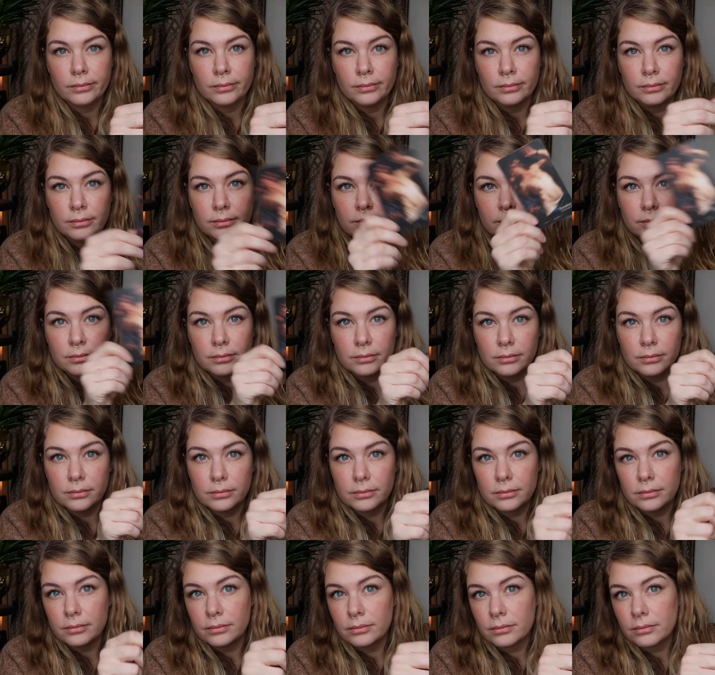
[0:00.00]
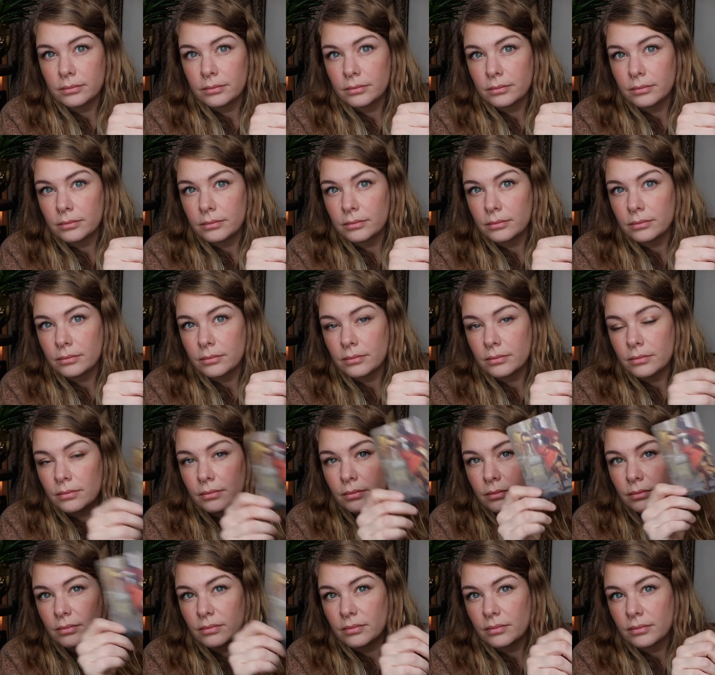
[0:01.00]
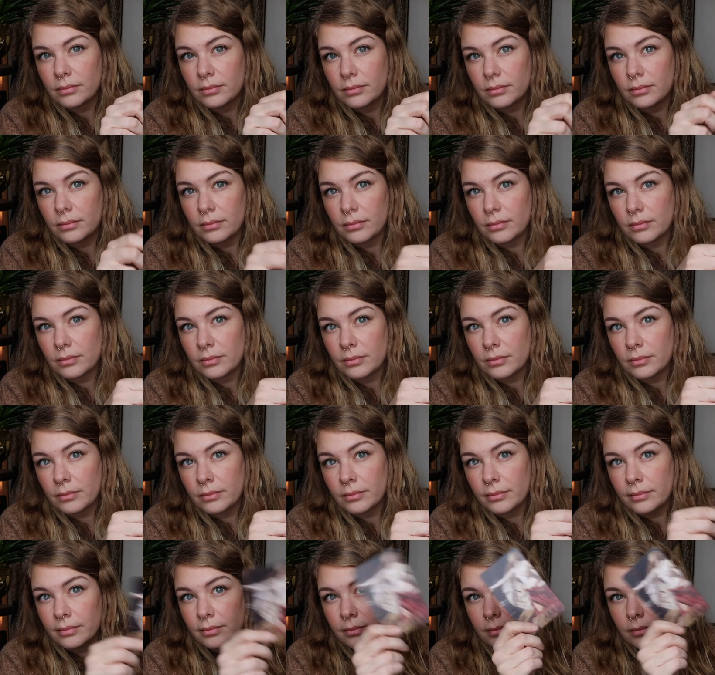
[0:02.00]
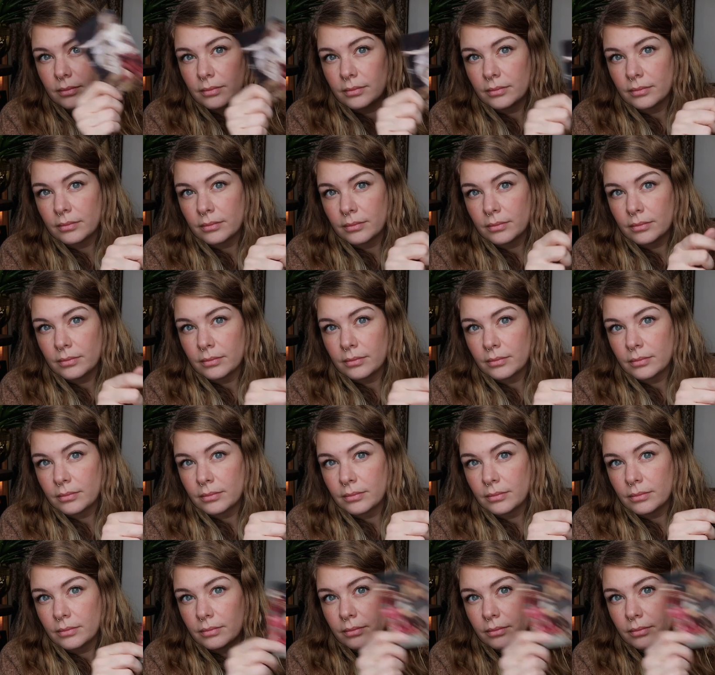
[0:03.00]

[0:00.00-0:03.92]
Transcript: (no one is talking)